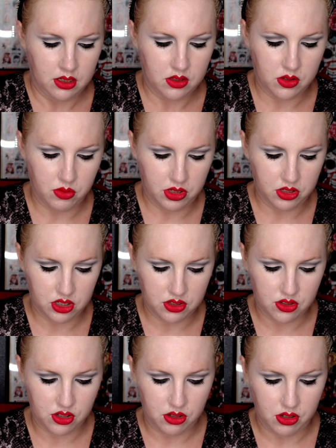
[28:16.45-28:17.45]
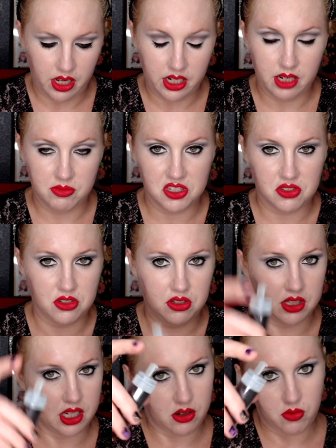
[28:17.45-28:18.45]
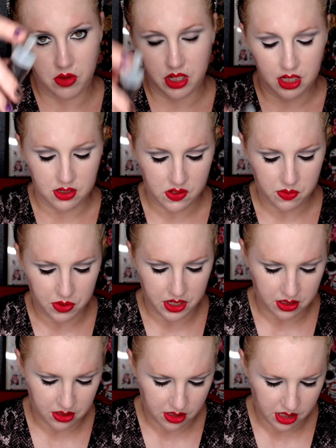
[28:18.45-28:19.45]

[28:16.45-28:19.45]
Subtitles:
So we'll just do, and I'm just doing like one little sprinkle,